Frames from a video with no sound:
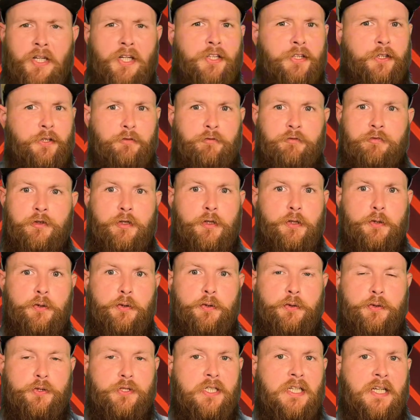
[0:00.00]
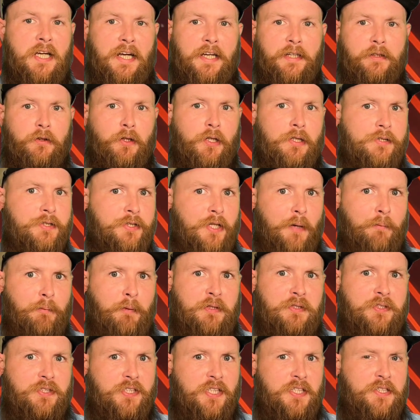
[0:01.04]
Confused, he looks up
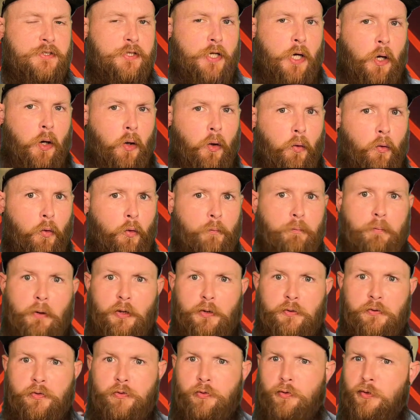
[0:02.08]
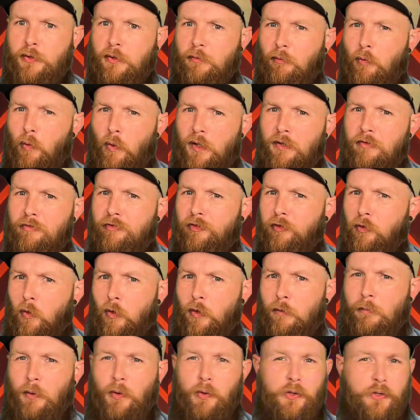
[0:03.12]
and sees a hole burned through the wood
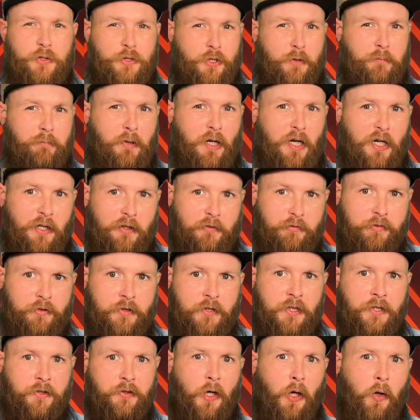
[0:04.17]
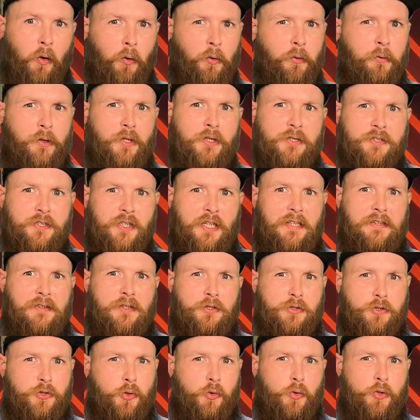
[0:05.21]
floorboards above. The hole looks like the
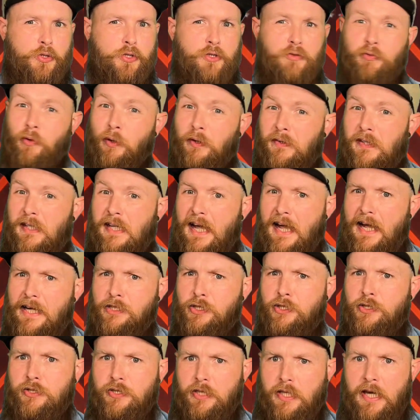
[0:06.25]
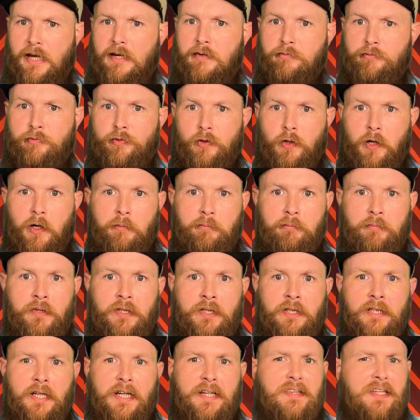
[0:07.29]
source of where the ashes came
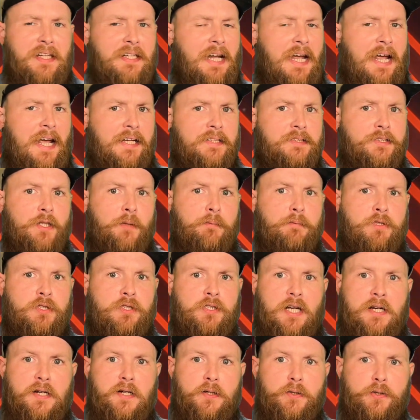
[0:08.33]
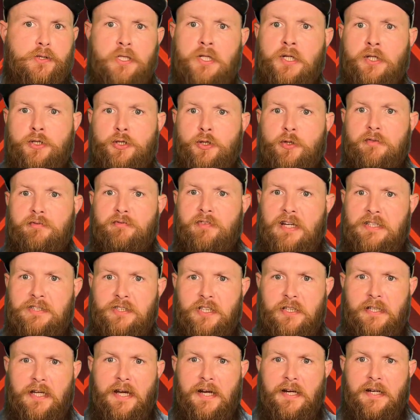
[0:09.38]
from. He then heads upstairs to
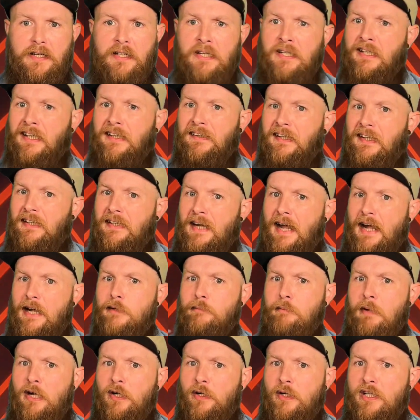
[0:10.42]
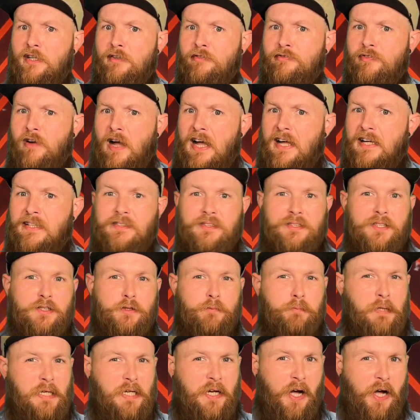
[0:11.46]
investigate, and the nightmare he finds is
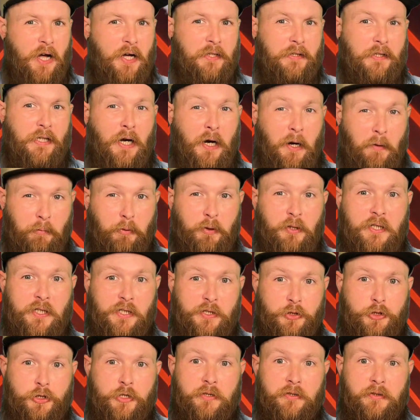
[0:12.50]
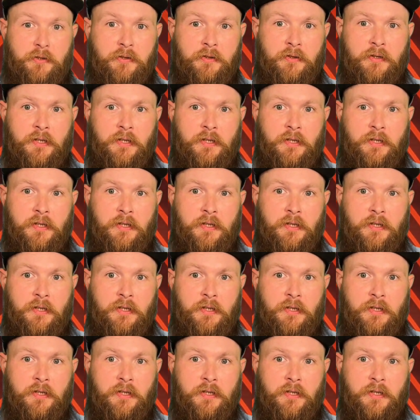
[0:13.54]
beyond comprehension.